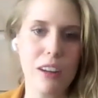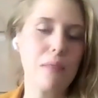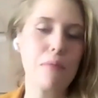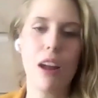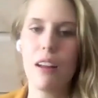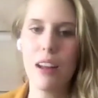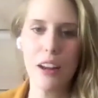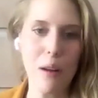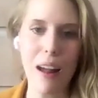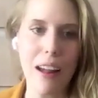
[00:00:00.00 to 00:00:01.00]
and I
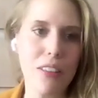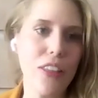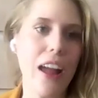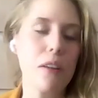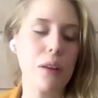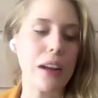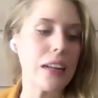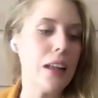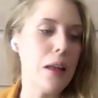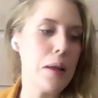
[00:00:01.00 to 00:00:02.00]
don't hide that, right?